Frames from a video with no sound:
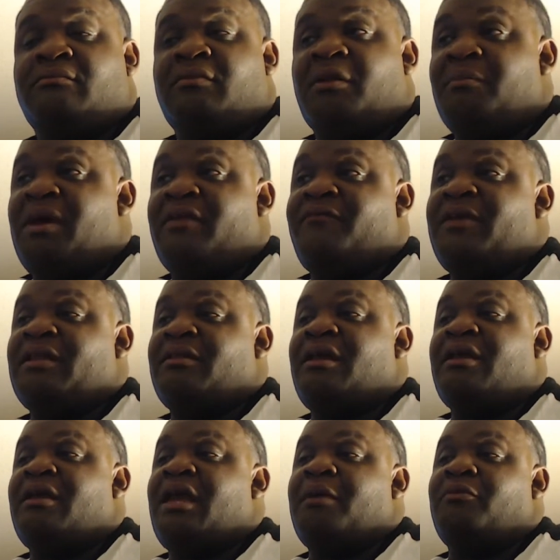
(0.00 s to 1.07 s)
Matter of fact,
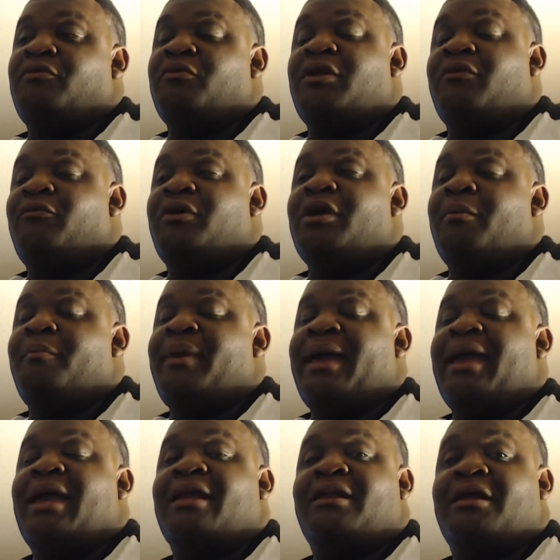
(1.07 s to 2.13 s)
that game is running real
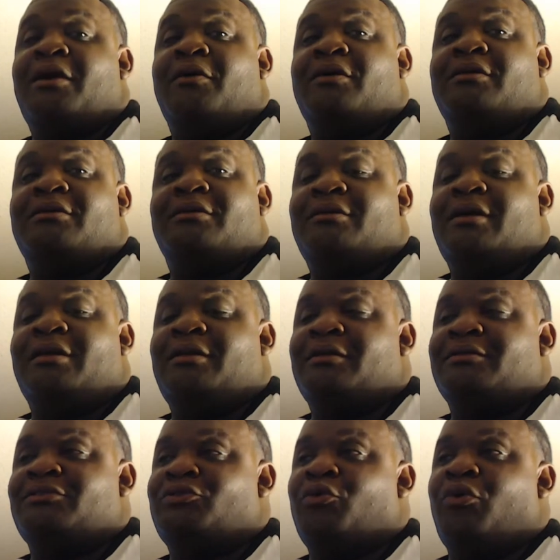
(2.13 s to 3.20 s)
bad now. Okay, the
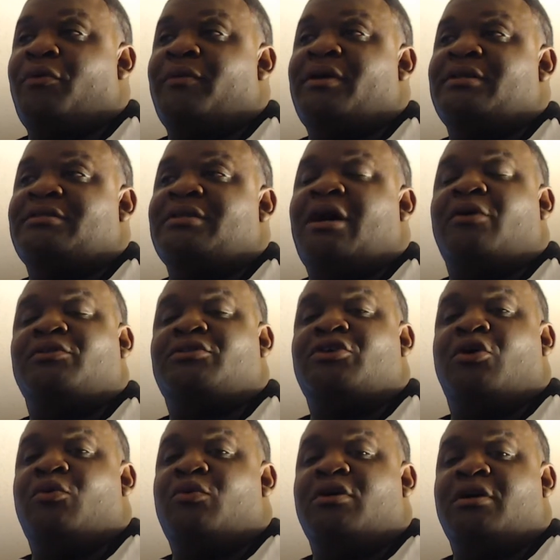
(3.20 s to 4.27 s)
story is all
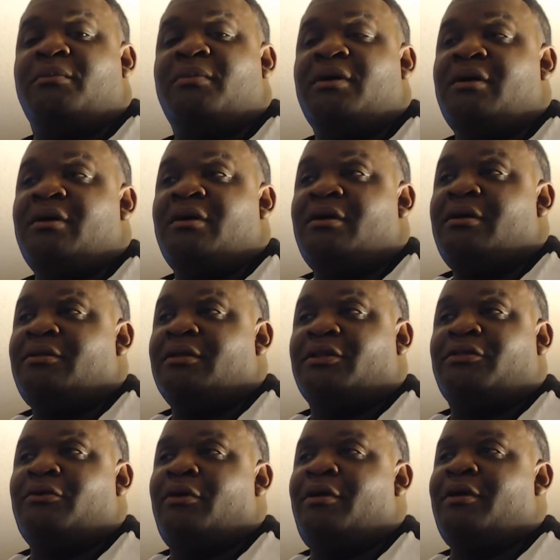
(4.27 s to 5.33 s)
tore up. The
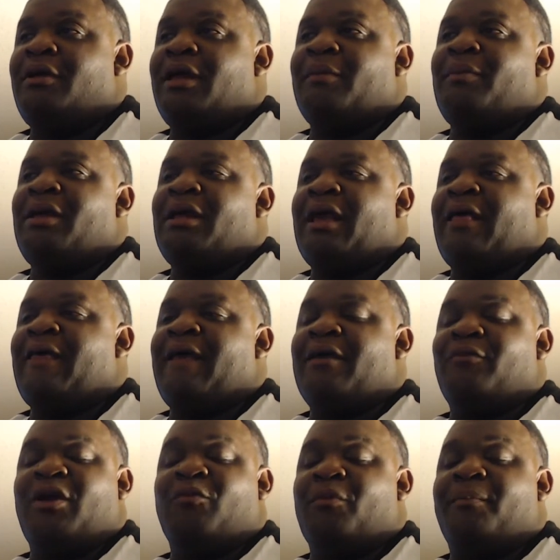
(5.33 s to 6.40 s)
three,
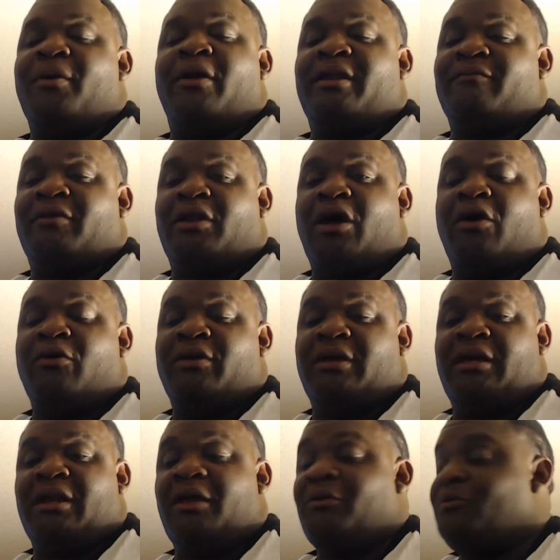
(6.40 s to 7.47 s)
it would barely even log
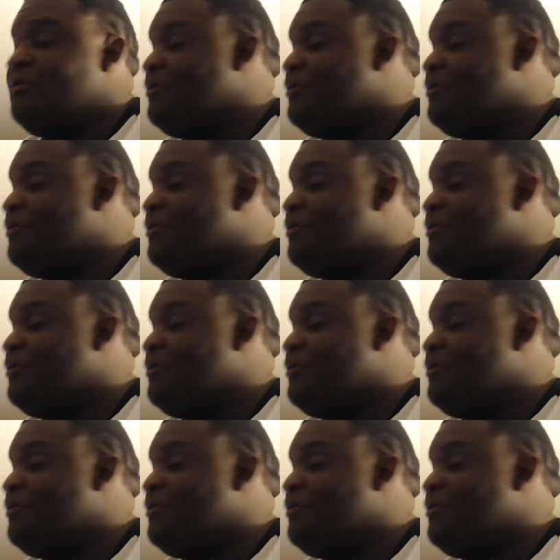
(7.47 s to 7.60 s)
in. I don't know